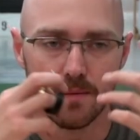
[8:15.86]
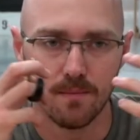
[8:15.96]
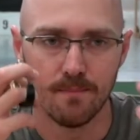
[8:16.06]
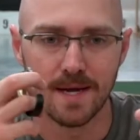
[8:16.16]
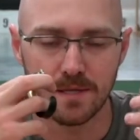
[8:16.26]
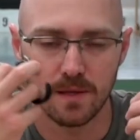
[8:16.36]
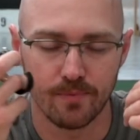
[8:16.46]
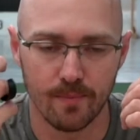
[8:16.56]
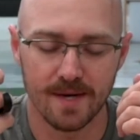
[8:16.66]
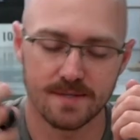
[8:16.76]
mentally
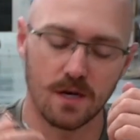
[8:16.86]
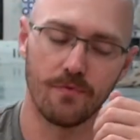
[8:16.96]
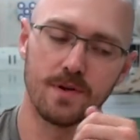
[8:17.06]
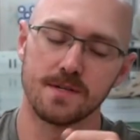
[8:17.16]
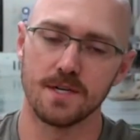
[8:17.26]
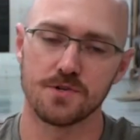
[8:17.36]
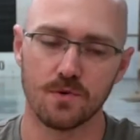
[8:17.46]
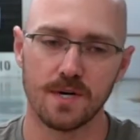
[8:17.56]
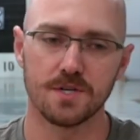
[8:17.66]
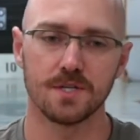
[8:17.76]
put myself in a
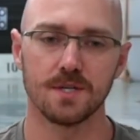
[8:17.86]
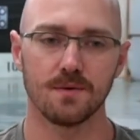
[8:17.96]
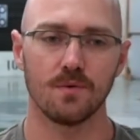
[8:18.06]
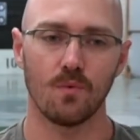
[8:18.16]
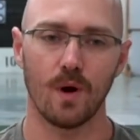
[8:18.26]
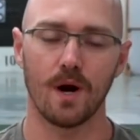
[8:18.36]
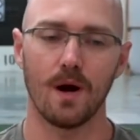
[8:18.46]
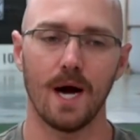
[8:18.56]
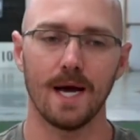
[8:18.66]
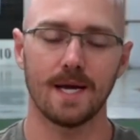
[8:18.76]
situation
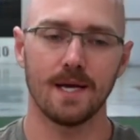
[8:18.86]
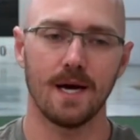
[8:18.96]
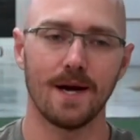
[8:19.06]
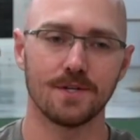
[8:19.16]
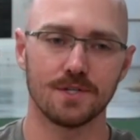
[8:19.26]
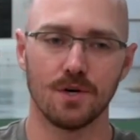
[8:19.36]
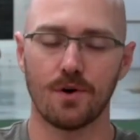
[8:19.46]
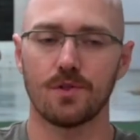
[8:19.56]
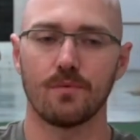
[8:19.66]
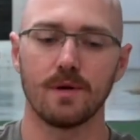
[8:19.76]
where I just
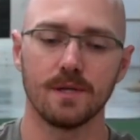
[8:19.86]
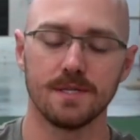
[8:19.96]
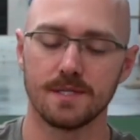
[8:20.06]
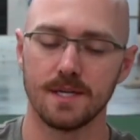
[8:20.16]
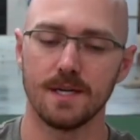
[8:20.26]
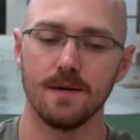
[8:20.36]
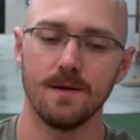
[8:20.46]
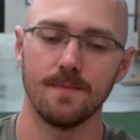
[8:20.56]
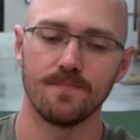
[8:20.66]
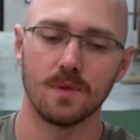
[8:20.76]
hook the release
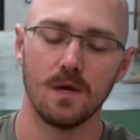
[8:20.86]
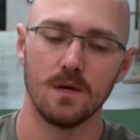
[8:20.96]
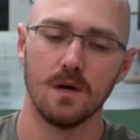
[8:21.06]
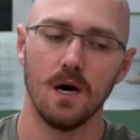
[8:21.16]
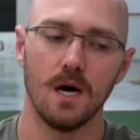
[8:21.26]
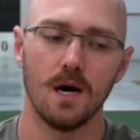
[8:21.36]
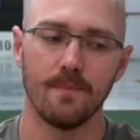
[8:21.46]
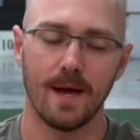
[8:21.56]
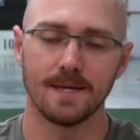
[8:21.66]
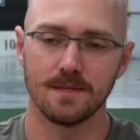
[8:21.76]
in
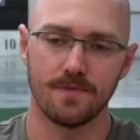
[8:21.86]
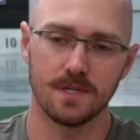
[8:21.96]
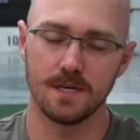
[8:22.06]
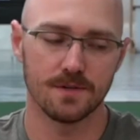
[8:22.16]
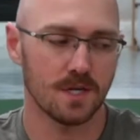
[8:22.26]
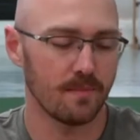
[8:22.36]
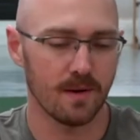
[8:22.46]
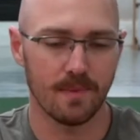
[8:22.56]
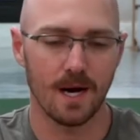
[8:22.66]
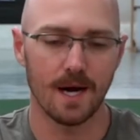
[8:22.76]
as if a deer is
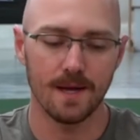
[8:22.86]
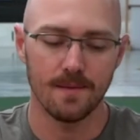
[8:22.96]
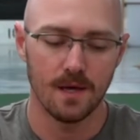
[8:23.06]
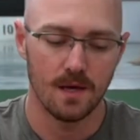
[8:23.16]
coming by.